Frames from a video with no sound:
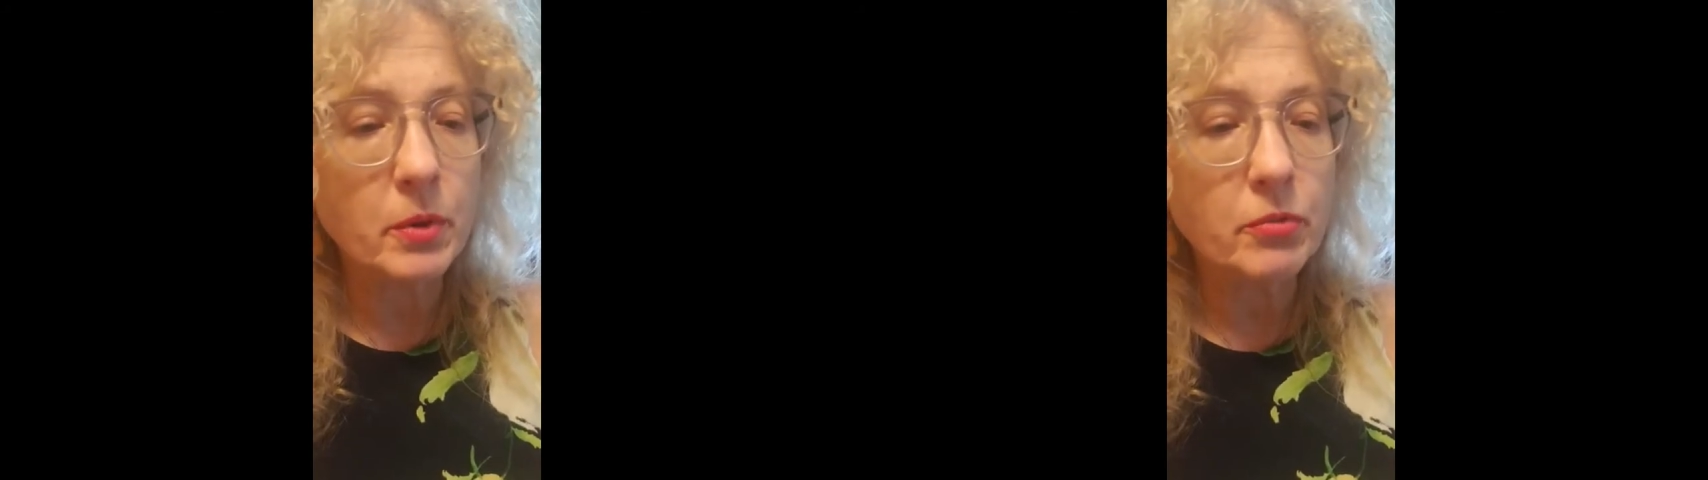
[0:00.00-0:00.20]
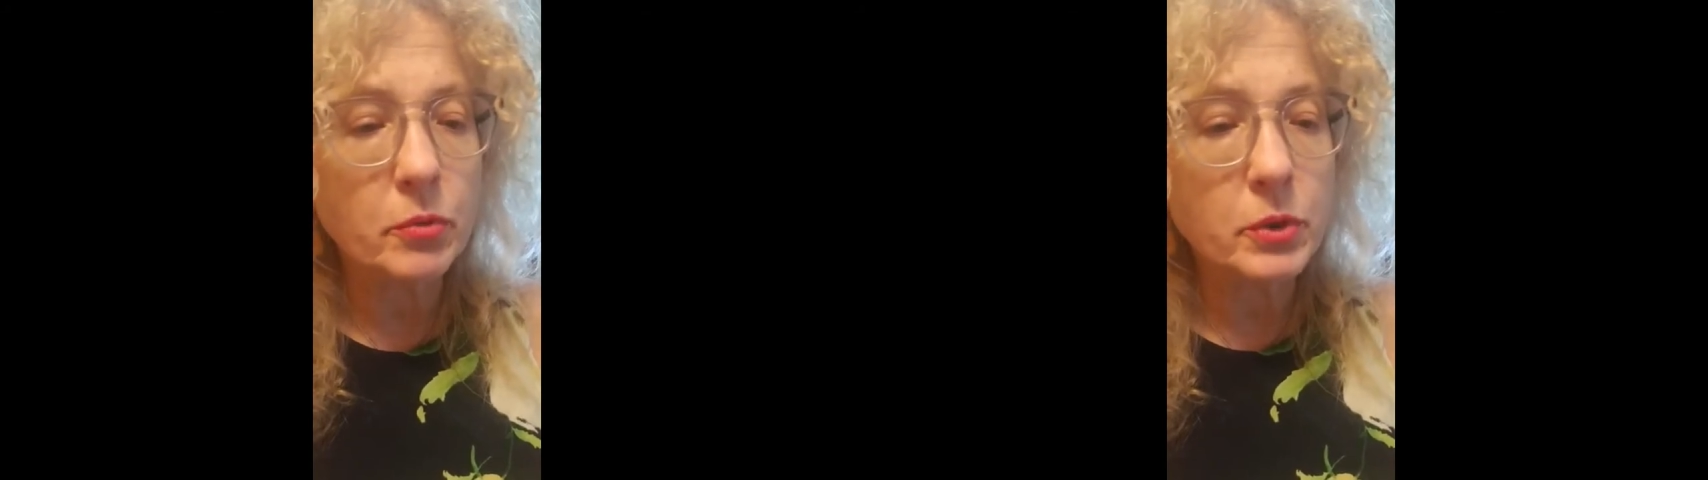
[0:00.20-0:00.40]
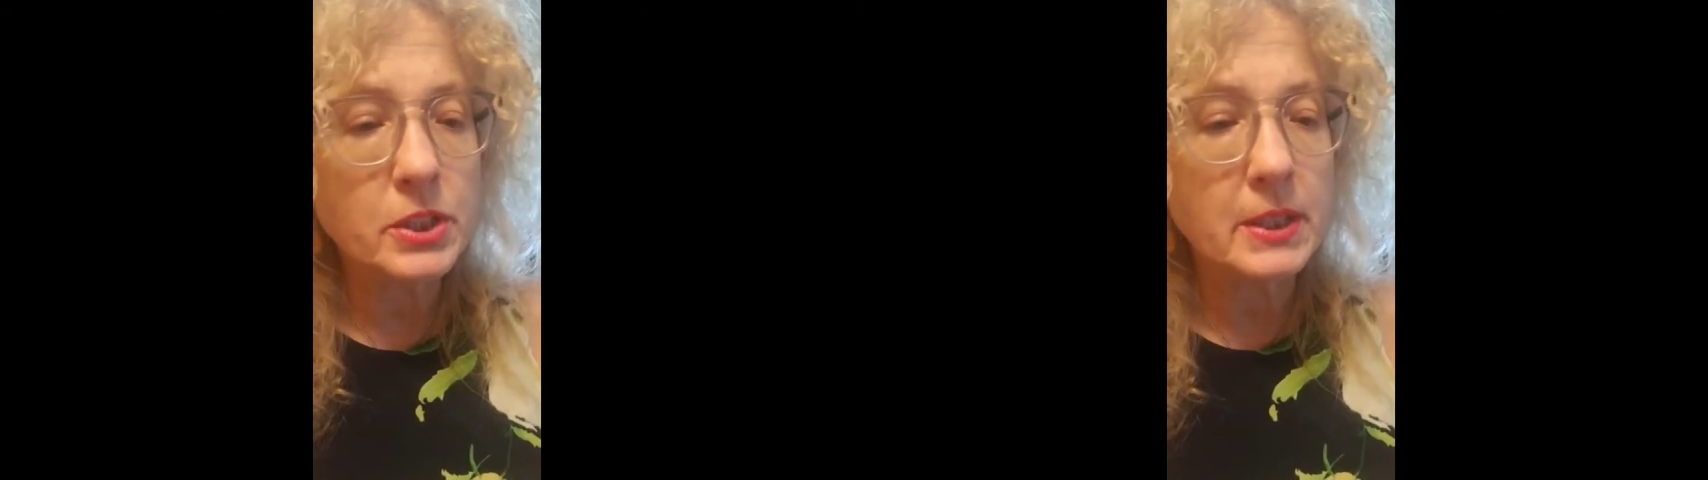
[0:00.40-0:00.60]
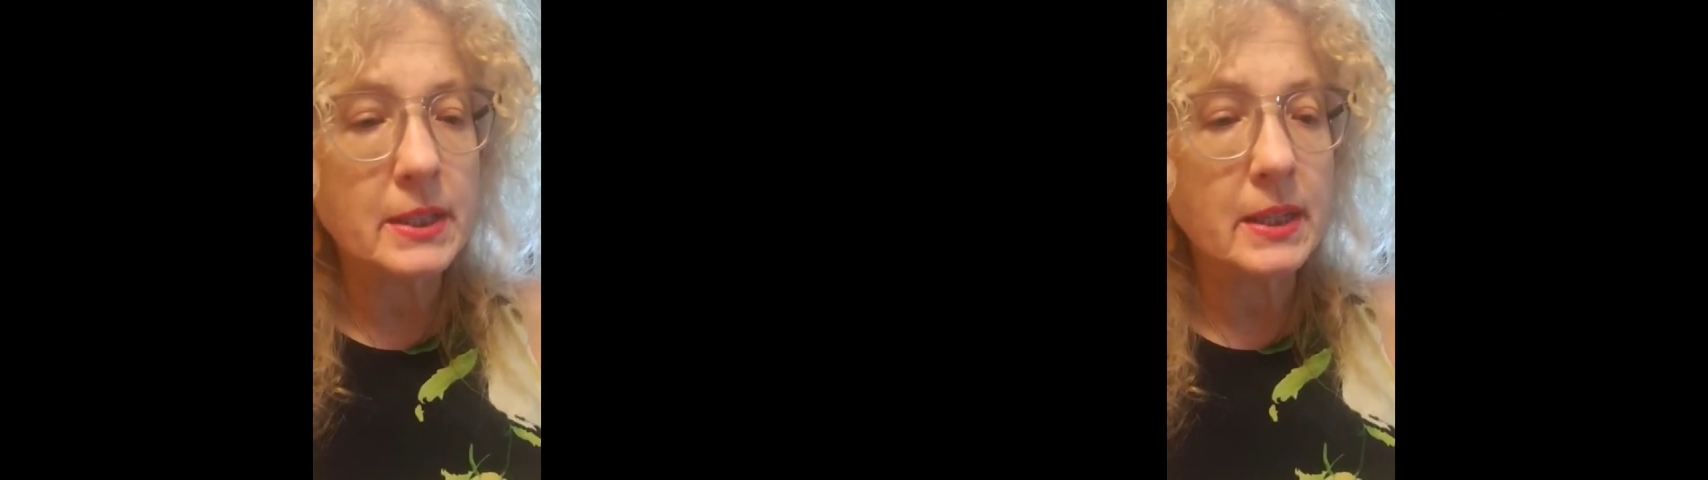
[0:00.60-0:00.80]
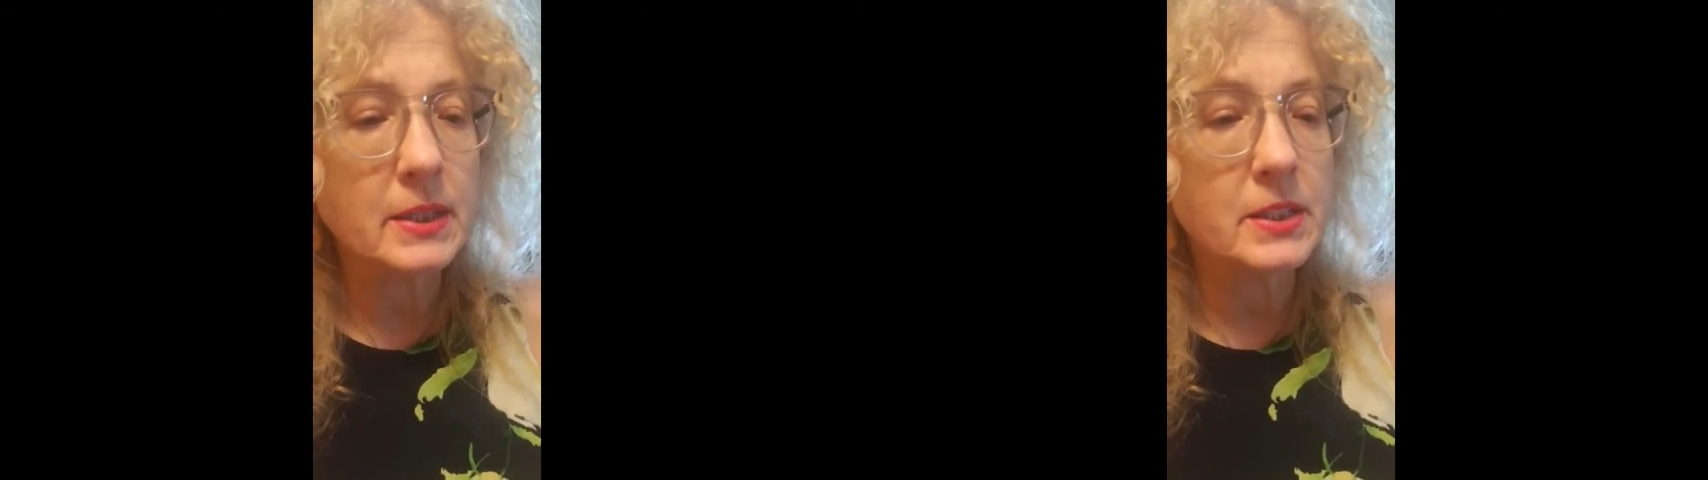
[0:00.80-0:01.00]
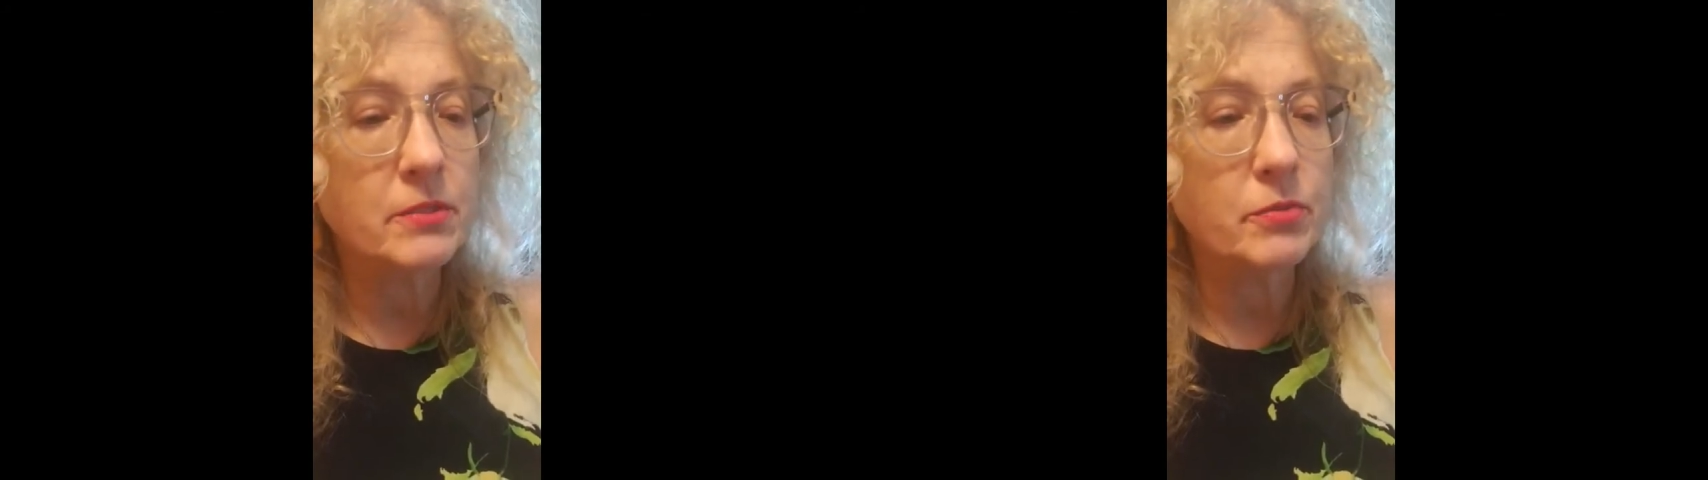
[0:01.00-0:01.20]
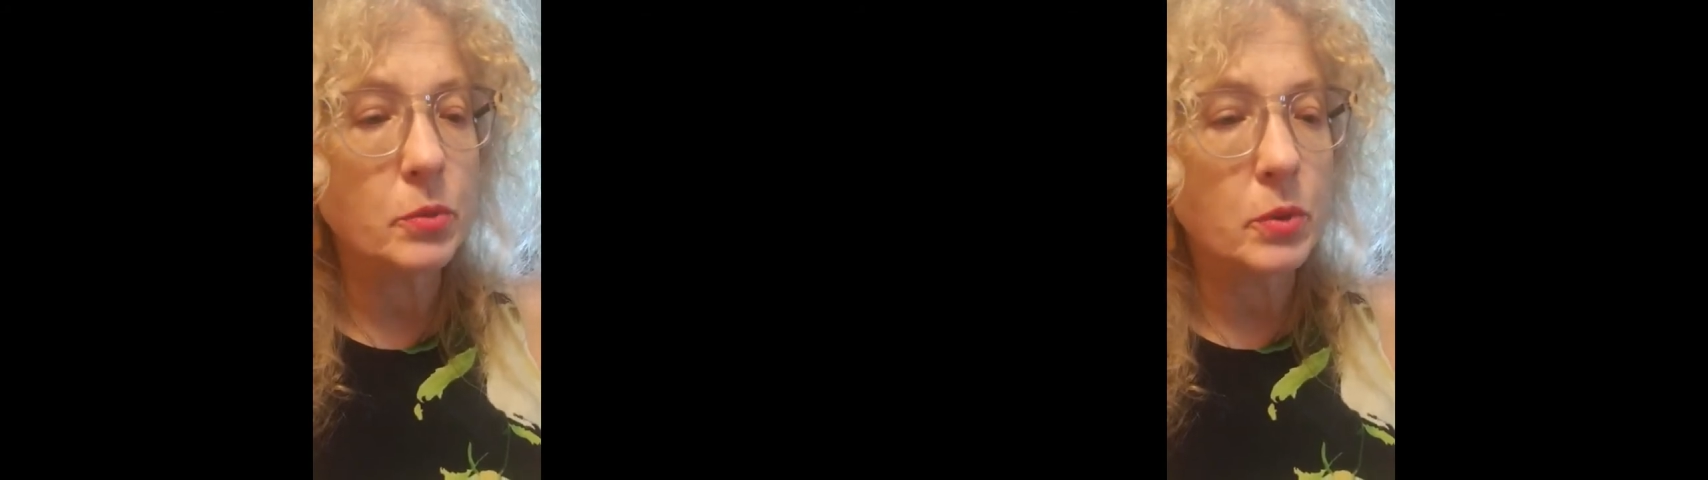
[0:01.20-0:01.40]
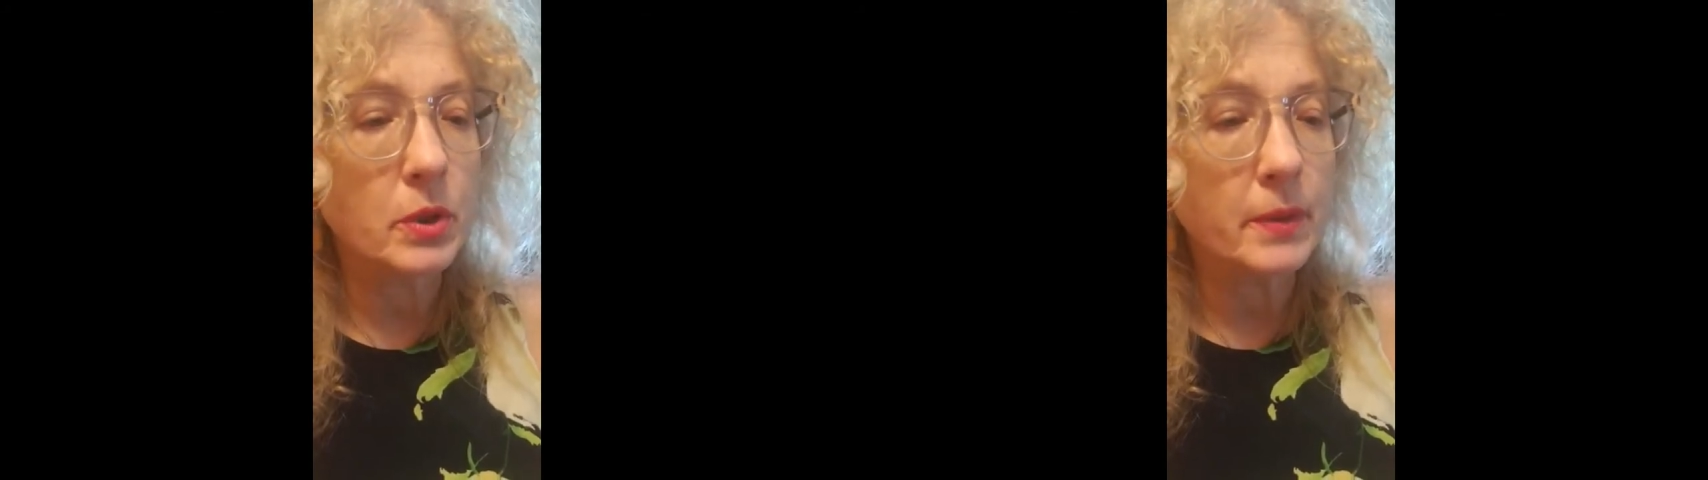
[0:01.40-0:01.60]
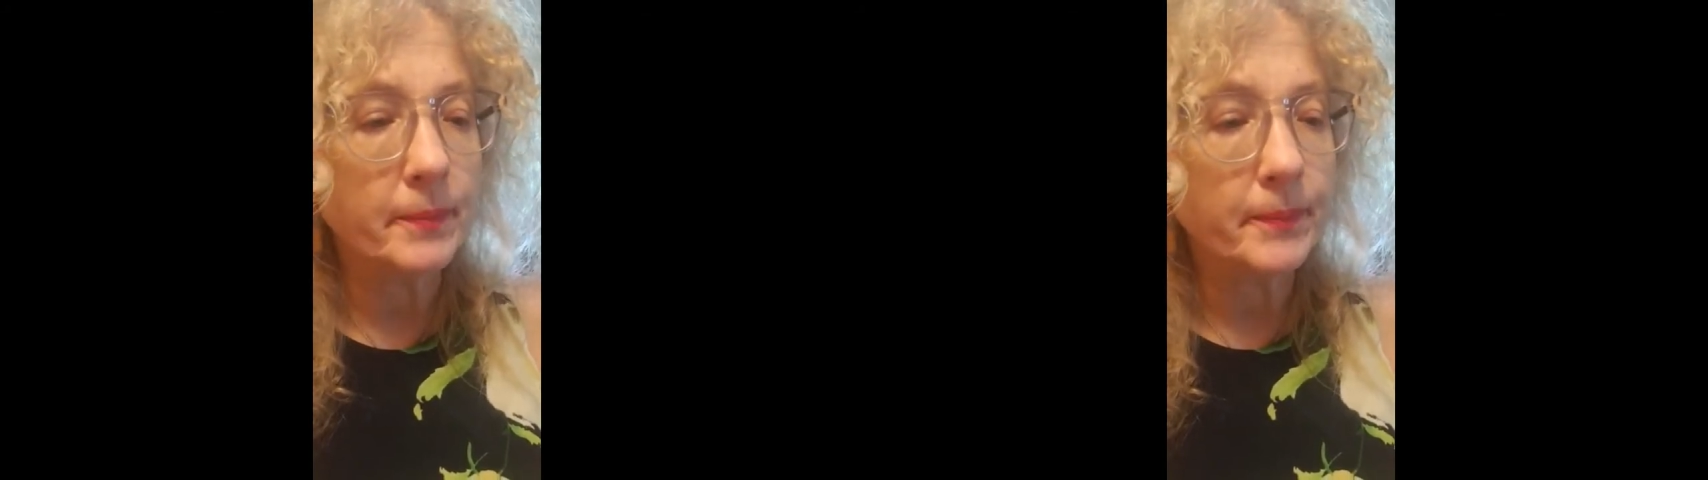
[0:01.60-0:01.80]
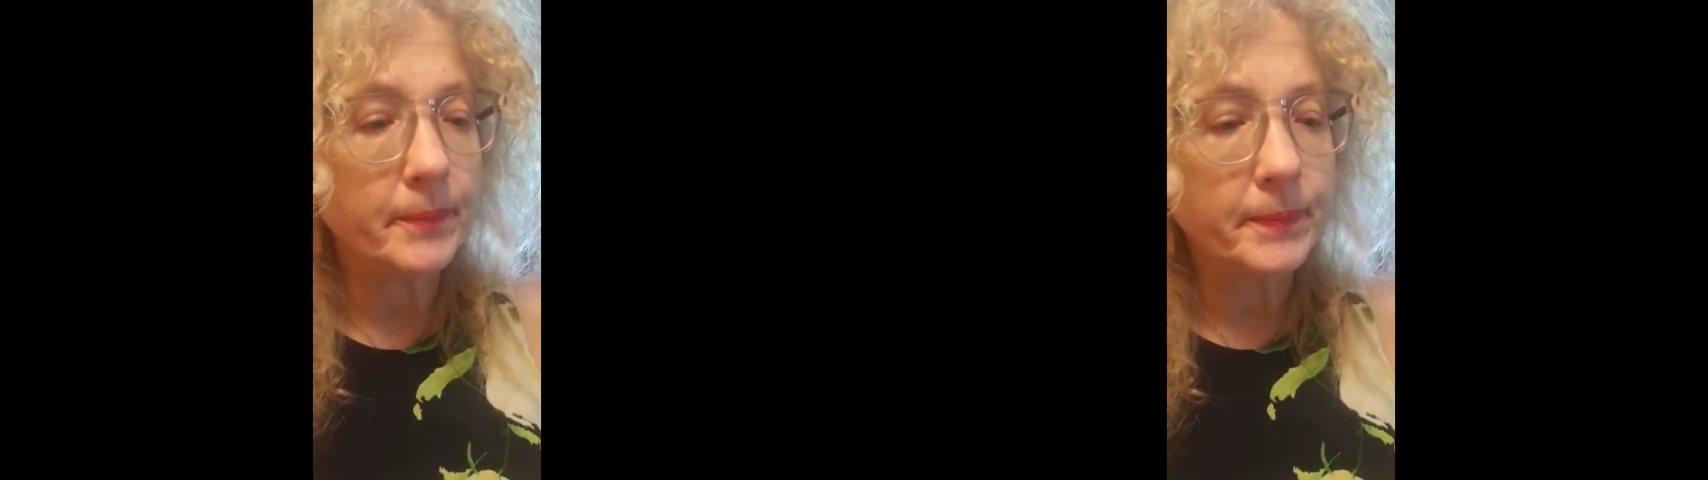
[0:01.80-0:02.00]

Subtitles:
1494.